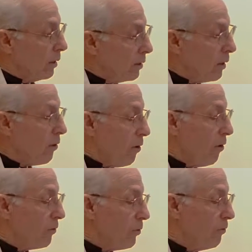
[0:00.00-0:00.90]
And they are
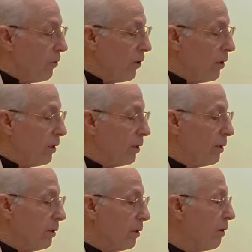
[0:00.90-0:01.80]
often very
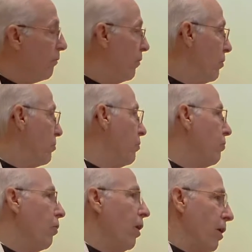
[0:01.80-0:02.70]

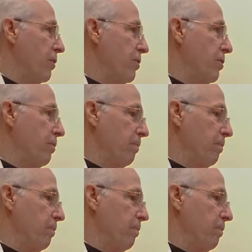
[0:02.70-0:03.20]
confusing to us.